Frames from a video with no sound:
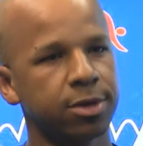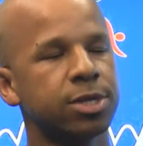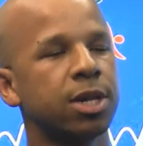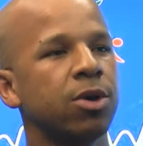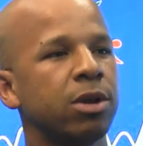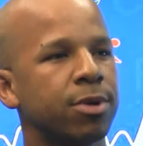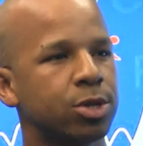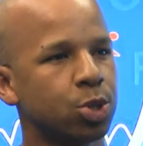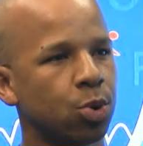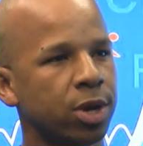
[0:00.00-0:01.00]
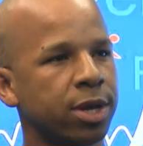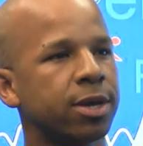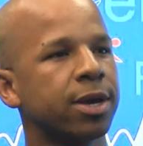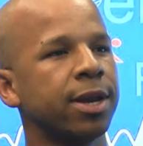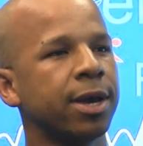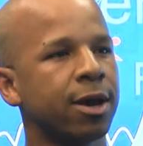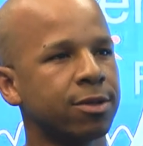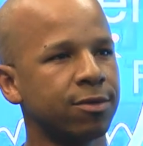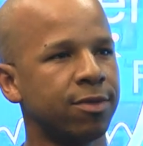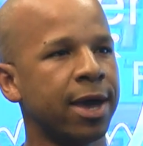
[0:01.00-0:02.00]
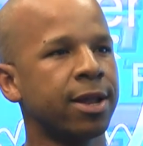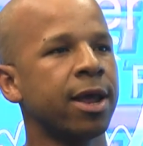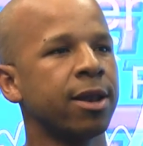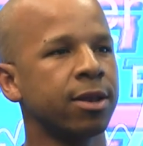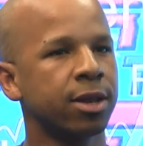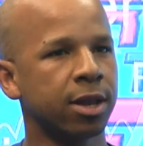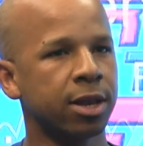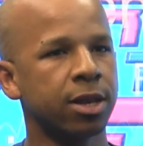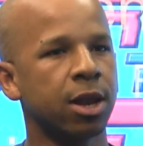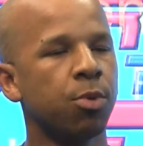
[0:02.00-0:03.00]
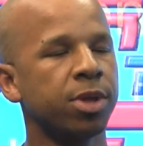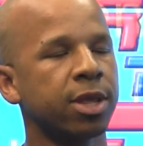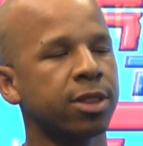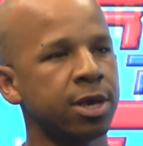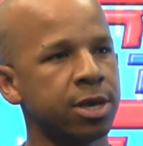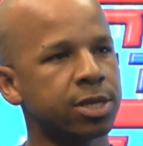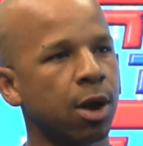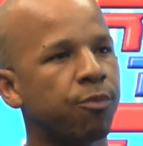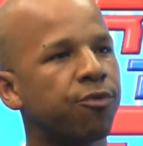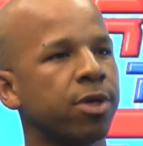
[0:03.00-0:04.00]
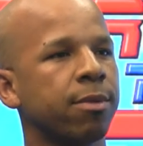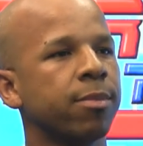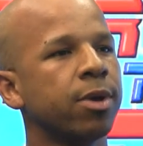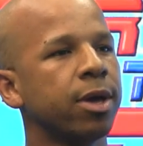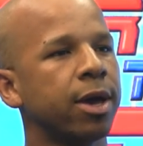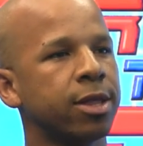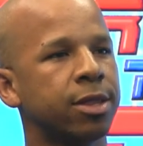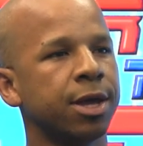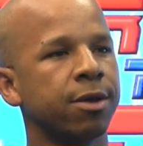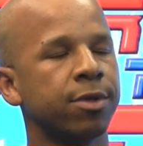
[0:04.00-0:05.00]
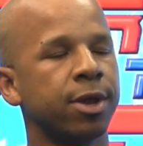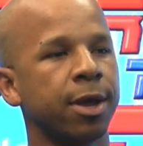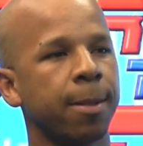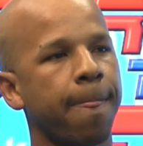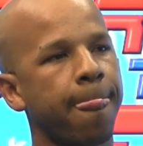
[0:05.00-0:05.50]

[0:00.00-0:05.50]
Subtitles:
slowly but surely getting out to that and knowing that there is hope for them at the end of the day.